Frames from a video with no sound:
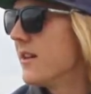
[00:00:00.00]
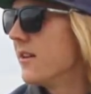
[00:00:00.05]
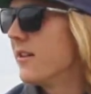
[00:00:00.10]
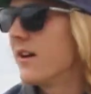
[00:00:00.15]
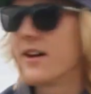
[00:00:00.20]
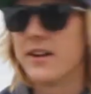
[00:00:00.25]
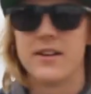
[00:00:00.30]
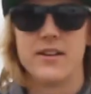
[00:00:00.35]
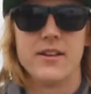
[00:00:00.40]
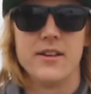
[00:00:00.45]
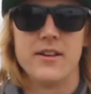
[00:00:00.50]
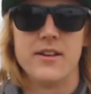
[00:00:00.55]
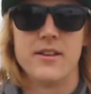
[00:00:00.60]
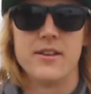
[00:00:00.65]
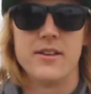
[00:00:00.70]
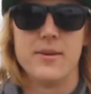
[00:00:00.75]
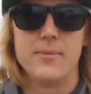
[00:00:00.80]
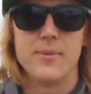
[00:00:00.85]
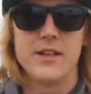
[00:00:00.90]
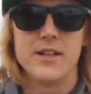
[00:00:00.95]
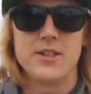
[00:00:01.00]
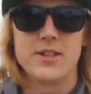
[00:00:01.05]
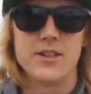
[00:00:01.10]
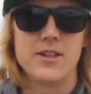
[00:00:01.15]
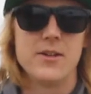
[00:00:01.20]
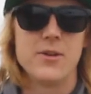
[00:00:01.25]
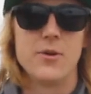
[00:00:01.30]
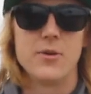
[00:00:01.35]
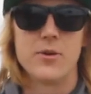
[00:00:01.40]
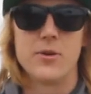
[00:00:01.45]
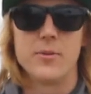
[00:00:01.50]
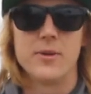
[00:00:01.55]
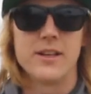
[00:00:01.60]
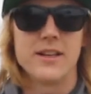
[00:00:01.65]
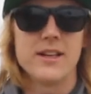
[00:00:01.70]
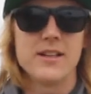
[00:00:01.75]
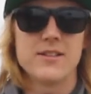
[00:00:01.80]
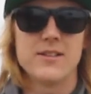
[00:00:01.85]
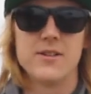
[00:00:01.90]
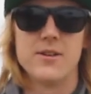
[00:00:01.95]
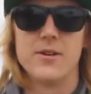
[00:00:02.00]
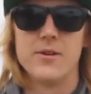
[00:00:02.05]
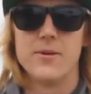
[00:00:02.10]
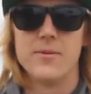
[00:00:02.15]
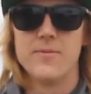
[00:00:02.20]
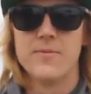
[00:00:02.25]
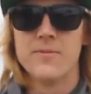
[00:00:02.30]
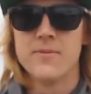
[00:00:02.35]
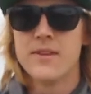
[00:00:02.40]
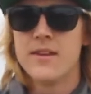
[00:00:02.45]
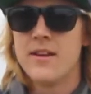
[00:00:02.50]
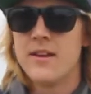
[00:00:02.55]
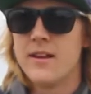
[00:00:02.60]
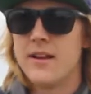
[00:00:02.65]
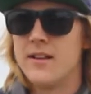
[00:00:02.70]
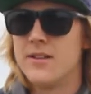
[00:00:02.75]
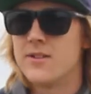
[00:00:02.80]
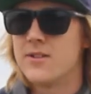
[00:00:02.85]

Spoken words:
a lot of the beach that you don't normally get to. And